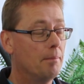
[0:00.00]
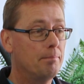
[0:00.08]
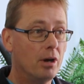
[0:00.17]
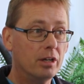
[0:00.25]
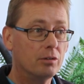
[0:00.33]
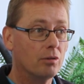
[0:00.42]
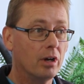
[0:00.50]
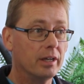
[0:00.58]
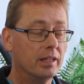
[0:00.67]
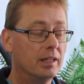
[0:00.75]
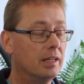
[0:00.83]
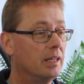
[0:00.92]
Bike
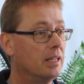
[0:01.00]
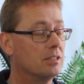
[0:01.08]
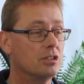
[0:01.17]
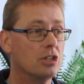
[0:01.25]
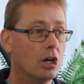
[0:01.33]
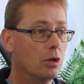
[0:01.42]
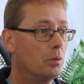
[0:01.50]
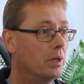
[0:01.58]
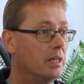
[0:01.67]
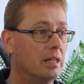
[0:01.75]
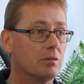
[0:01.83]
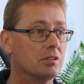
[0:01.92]
riding is nowhere
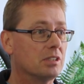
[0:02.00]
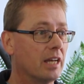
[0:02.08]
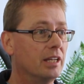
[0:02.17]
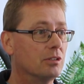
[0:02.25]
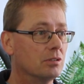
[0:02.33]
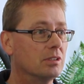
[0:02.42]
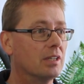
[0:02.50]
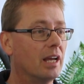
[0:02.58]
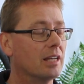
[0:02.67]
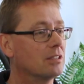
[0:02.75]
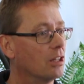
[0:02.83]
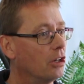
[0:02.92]
near as dangerous
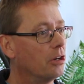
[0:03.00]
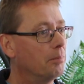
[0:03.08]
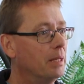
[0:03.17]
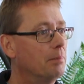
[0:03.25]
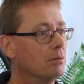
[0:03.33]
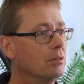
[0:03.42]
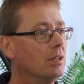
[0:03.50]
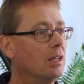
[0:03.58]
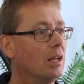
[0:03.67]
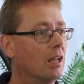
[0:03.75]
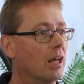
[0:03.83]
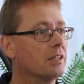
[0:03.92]
as a lot of people
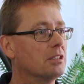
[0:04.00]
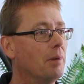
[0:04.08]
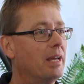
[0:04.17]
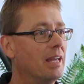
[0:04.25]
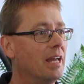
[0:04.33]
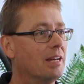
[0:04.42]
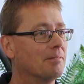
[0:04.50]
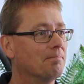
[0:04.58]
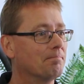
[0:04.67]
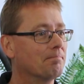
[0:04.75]
like to make out.